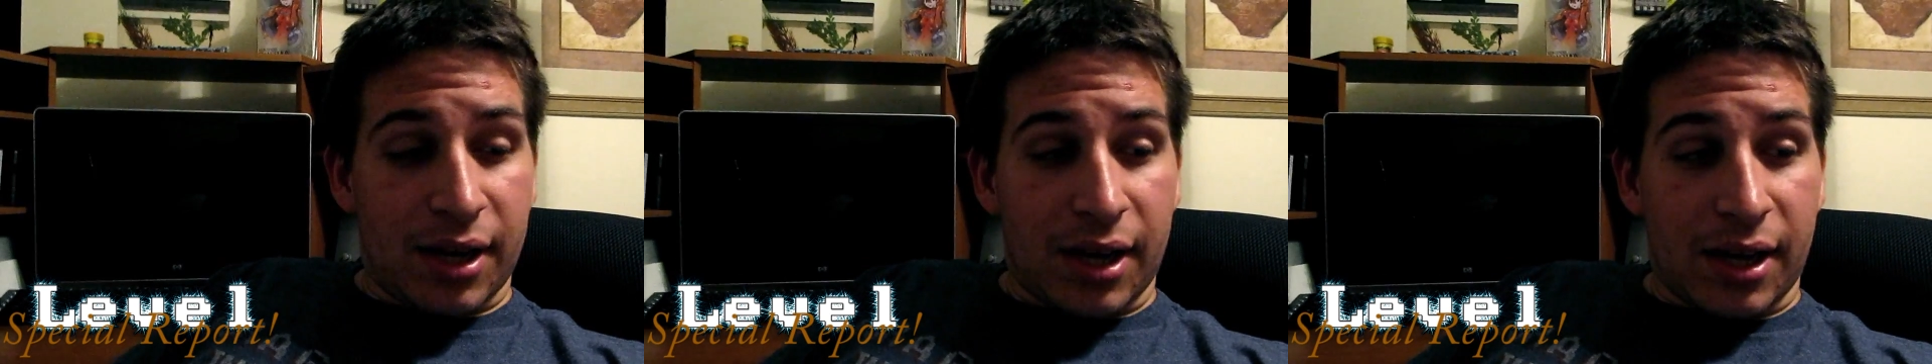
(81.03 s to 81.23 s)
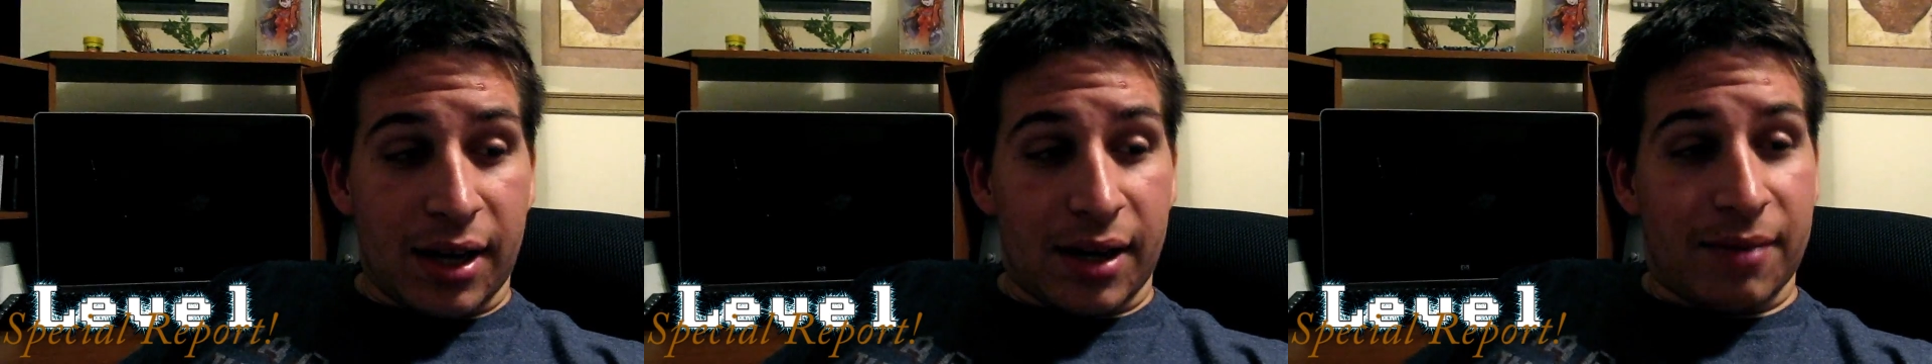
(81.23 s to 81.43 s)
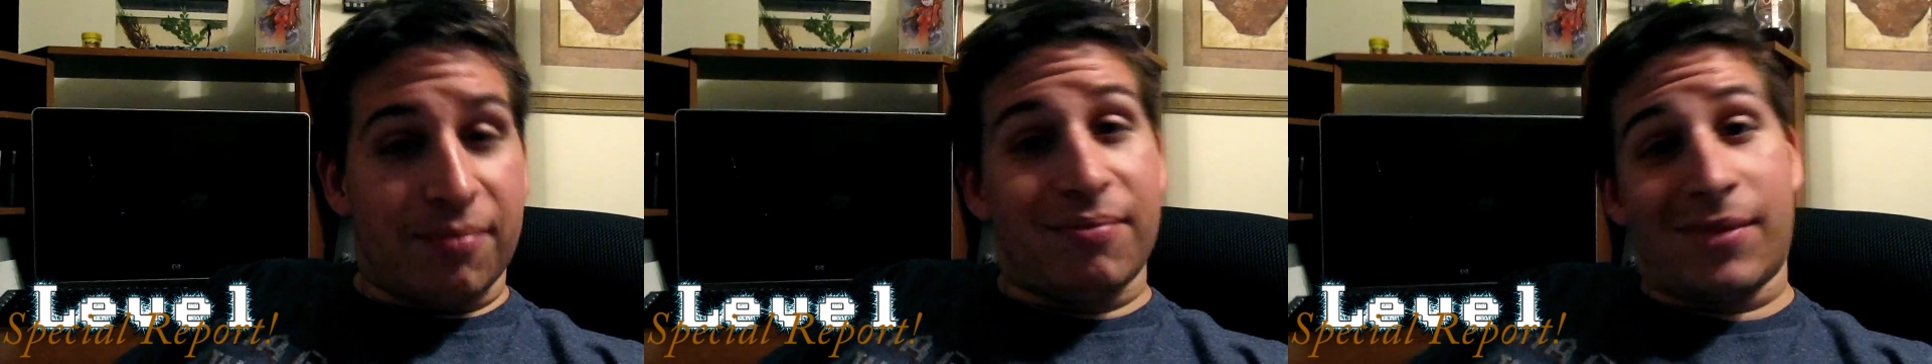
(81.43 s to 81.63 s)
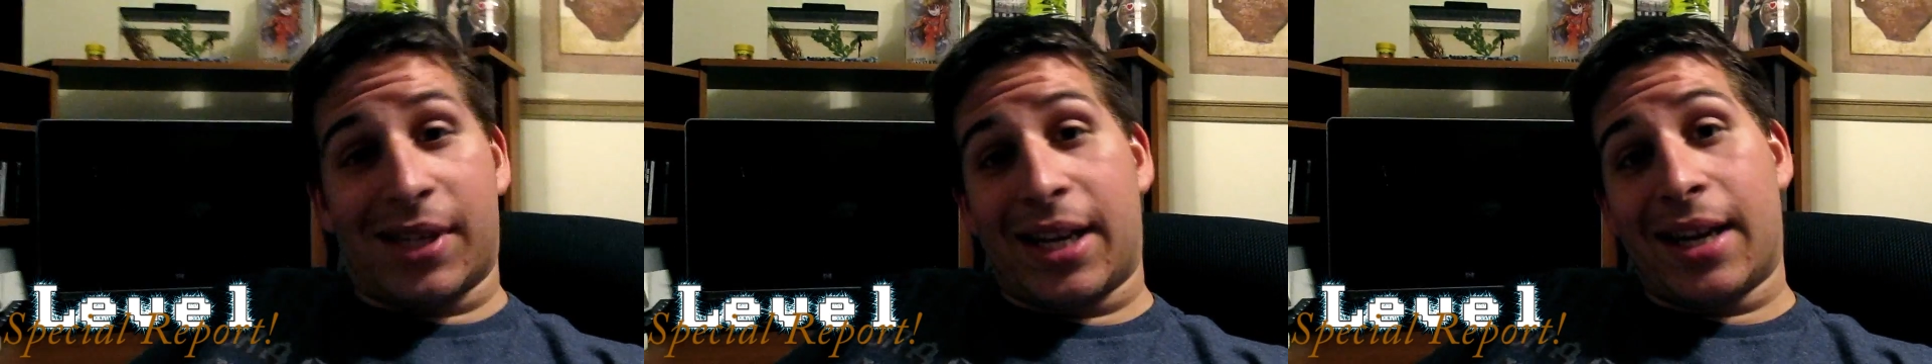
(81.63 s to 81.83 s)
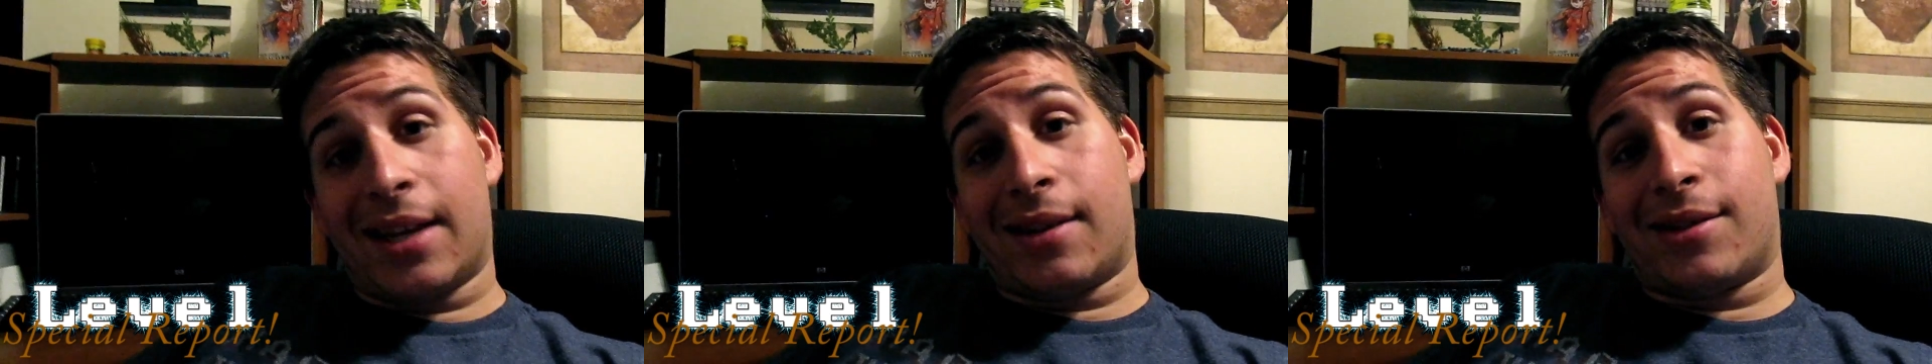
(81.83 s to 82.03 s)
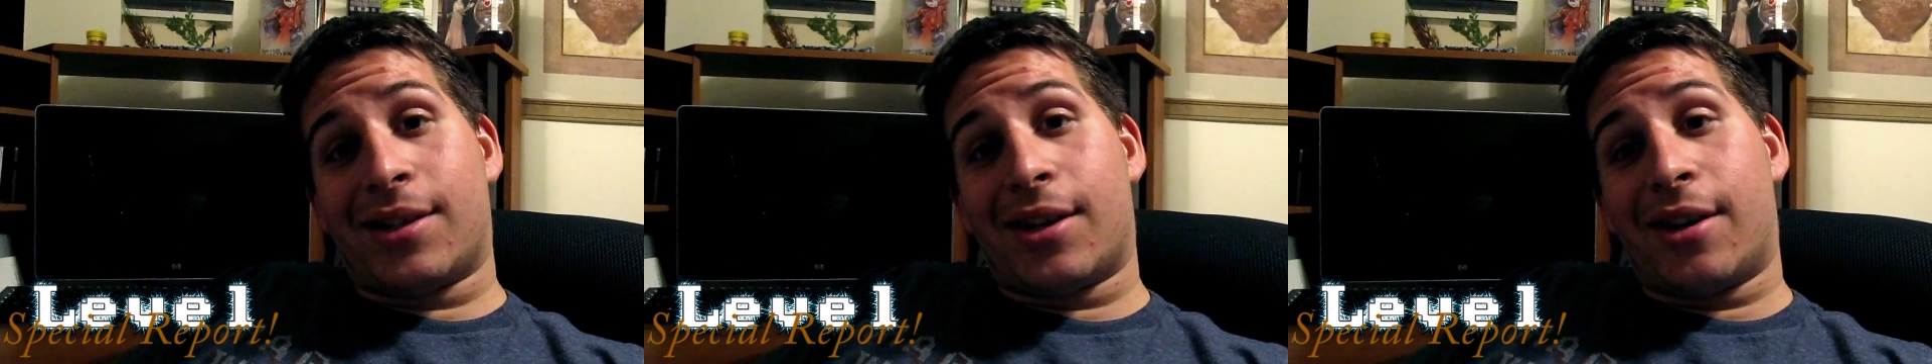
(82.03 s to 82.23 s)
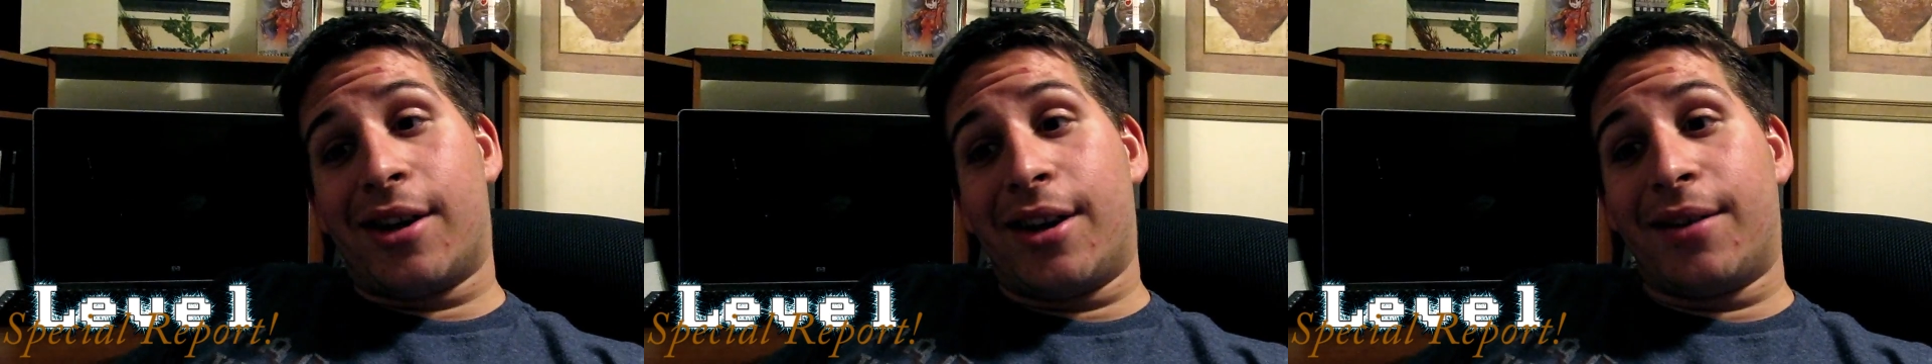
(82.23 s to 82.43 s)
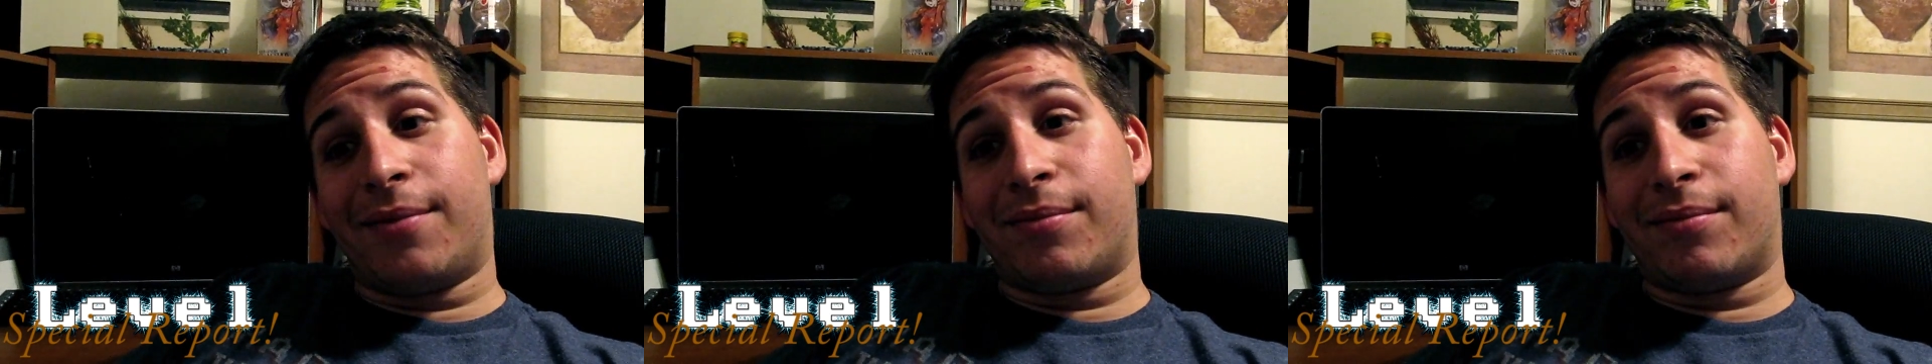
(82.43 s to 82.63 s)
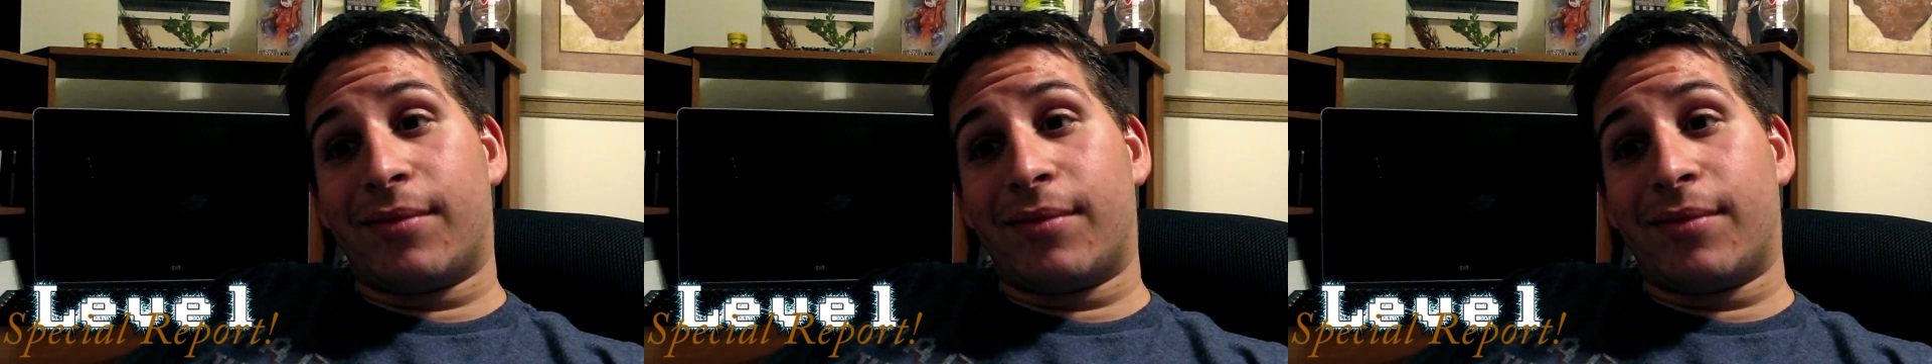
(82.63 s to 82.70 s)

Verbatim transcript: Uh, again, sorry.